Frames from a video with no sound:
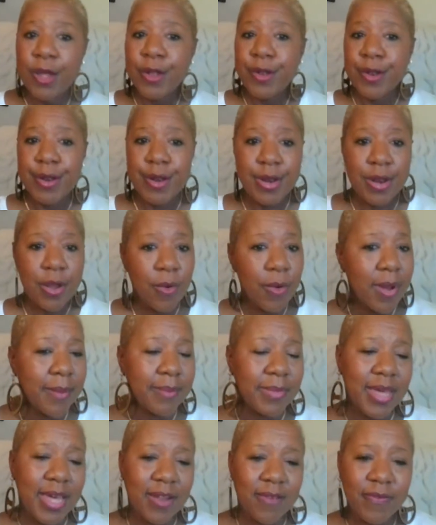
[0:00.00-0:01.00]
No, I'm
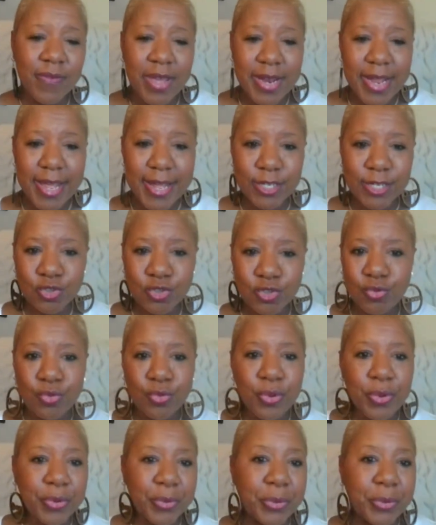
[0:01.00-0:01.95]
not a financial